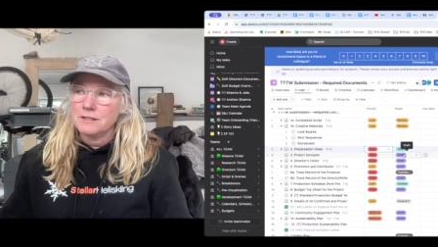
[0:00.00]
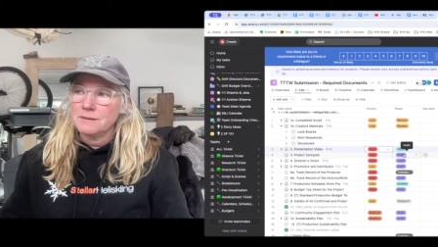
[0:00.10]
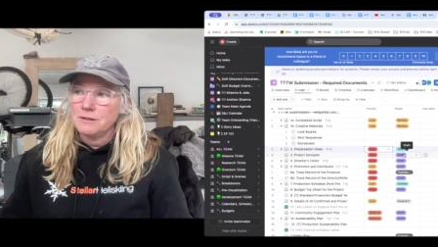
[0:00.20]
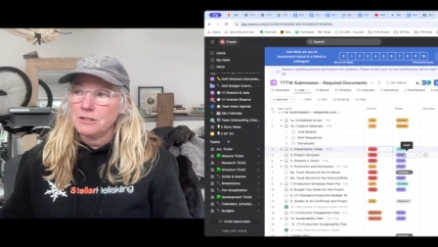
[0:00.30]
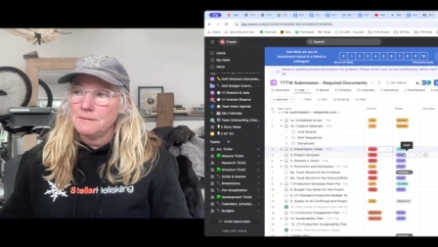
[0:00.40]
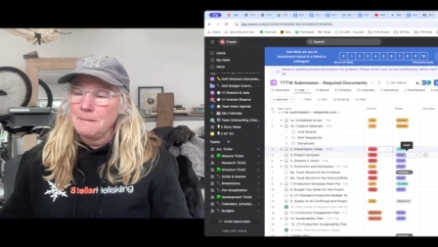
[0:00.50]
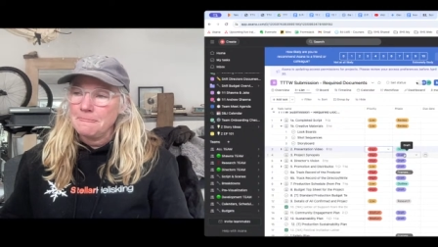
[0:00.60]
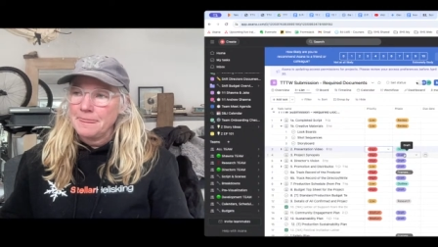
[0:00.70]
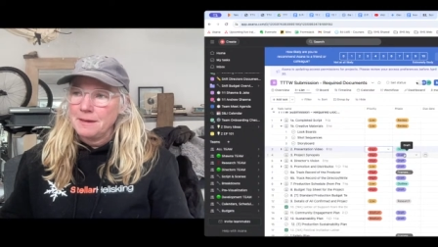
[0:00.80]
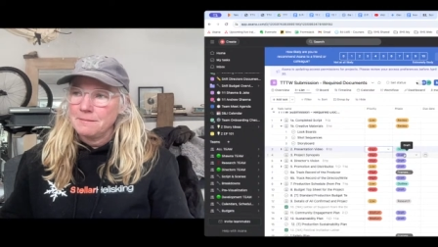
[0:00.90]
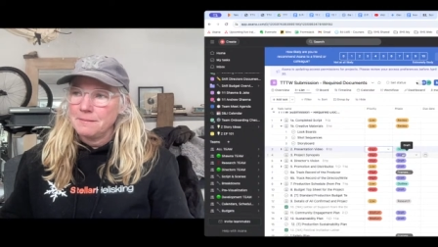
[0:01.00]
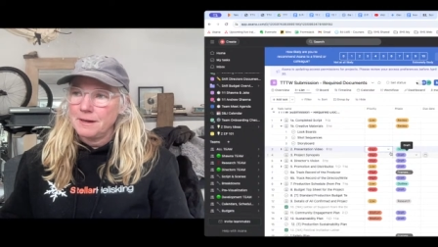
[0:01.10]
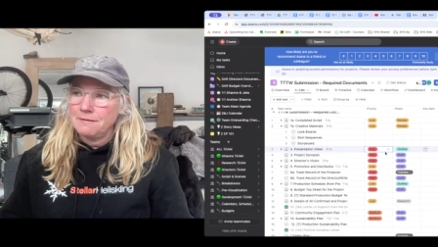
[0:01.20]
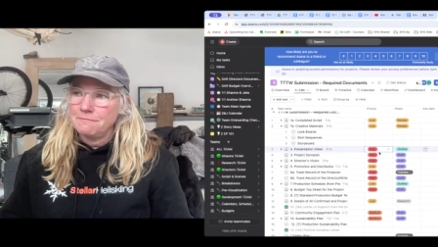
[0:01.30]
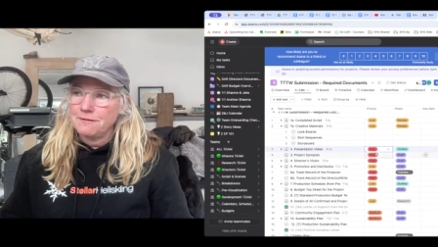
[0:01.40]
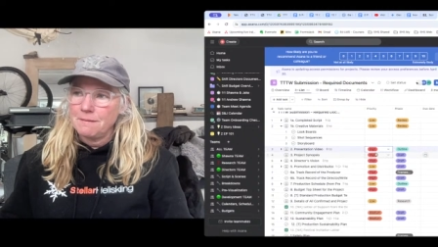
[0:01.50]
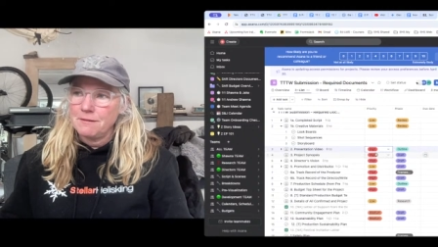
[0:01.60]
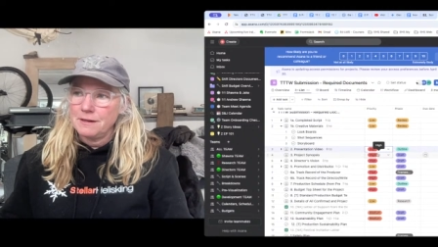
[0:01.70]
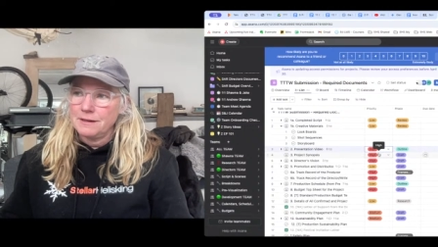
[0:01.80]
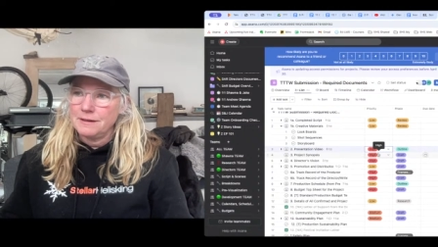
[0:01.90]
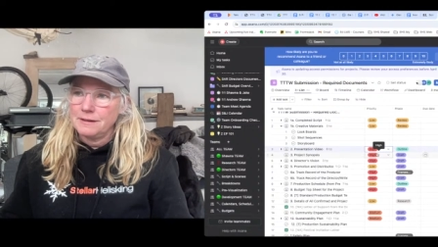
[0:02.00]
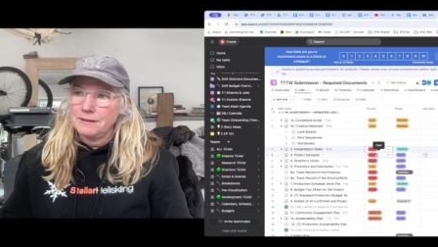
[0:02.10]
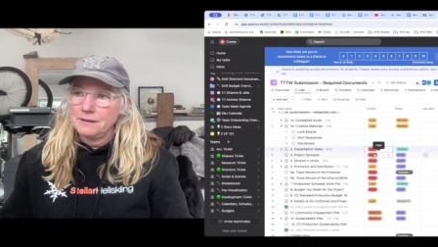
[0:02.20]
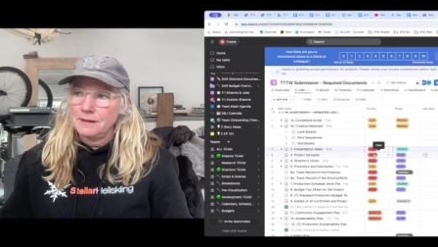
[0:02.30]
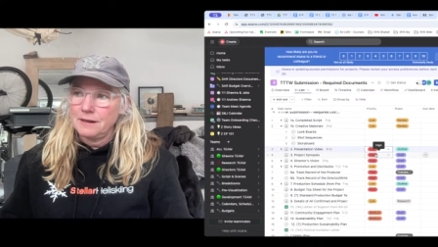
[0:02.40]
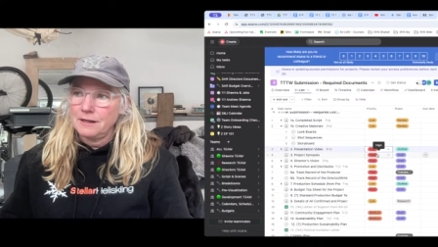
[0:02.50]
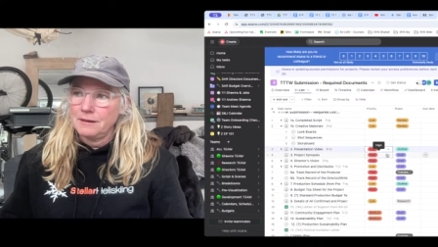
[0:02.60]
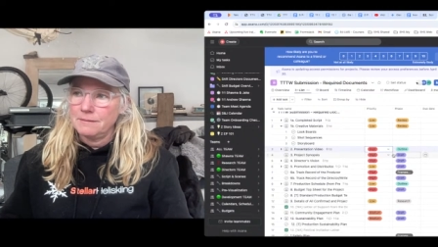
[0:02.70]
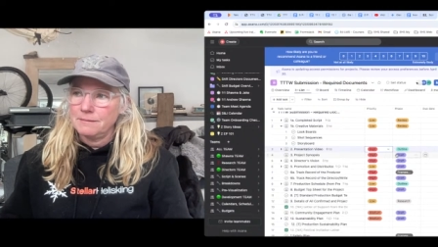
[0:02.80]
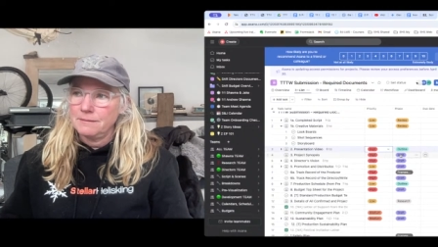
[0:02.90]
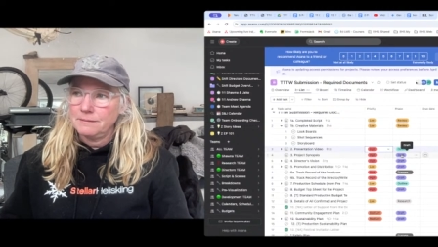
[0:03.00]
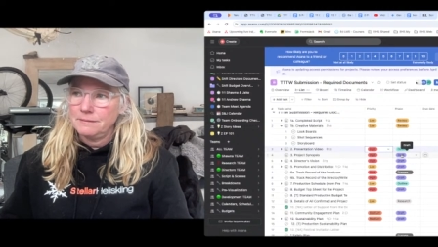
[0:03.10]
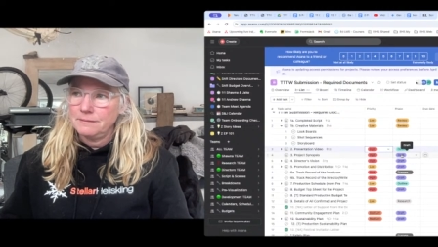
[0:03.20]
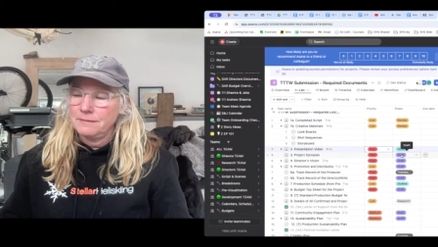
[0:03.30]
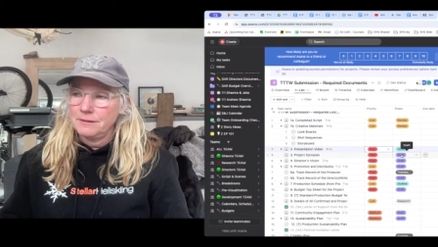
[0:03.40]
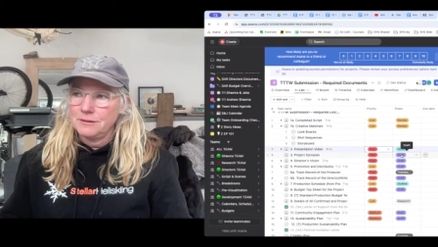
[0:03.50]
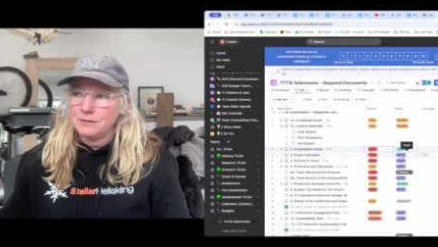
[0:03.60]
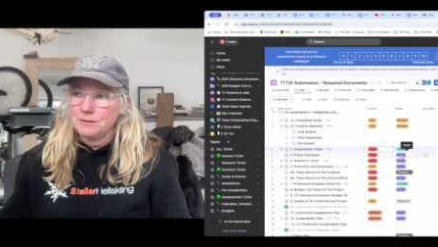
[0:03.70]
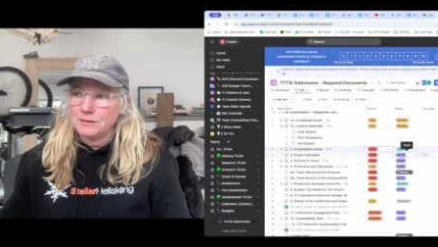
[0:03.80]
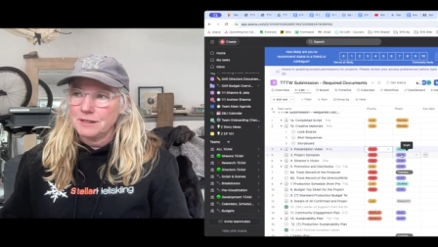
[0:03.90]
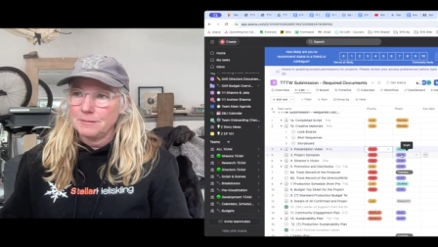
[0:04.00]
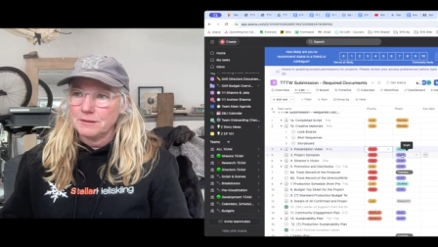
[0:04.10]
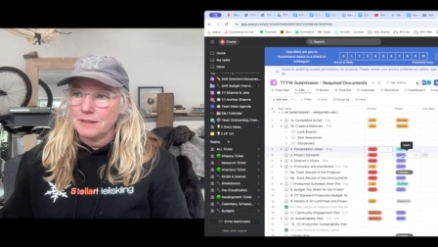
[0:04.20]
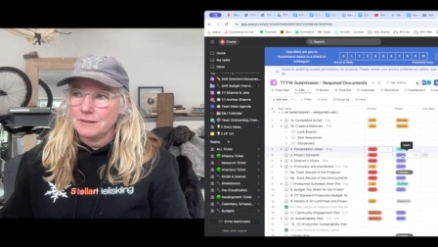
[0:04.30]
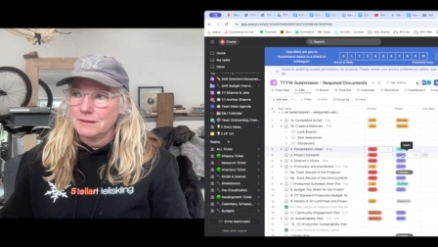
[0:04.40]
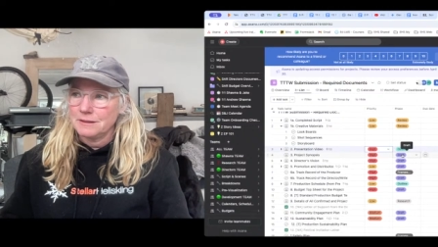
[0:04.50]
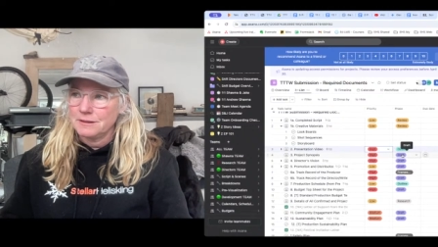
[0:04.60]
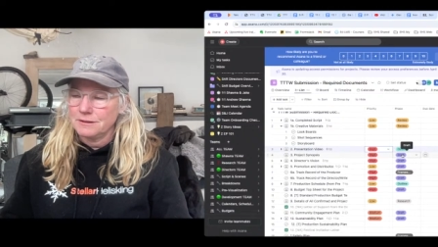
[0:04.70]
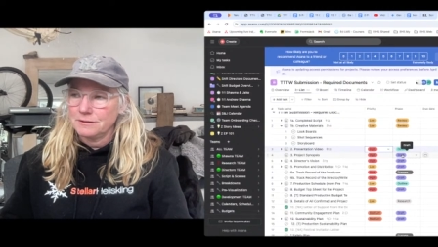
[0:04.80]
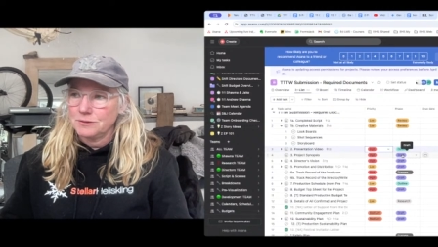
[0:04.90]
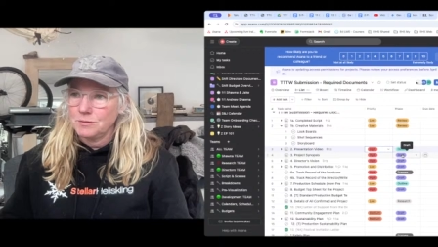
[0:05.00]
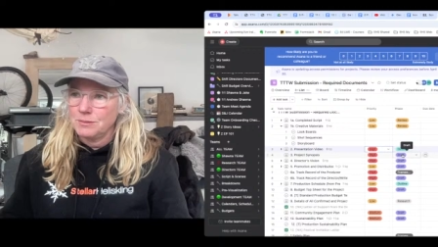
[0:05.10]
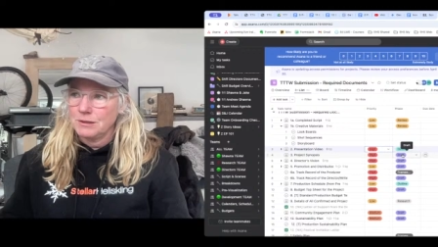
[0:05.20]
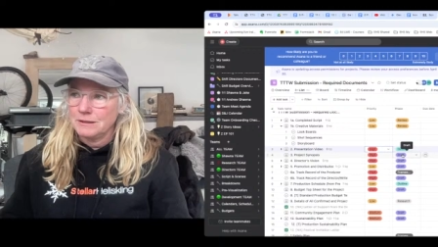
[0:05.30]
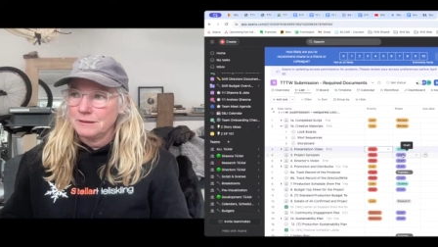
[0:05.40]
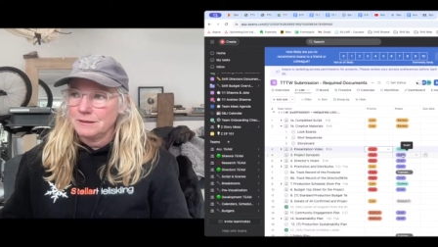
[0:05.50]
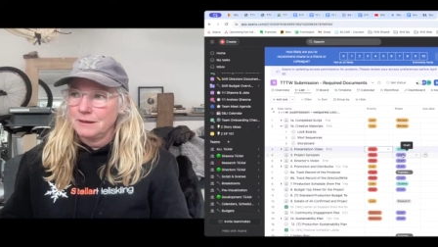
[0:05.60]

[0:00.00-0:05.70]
submission. But from there, those couple sentences are so important.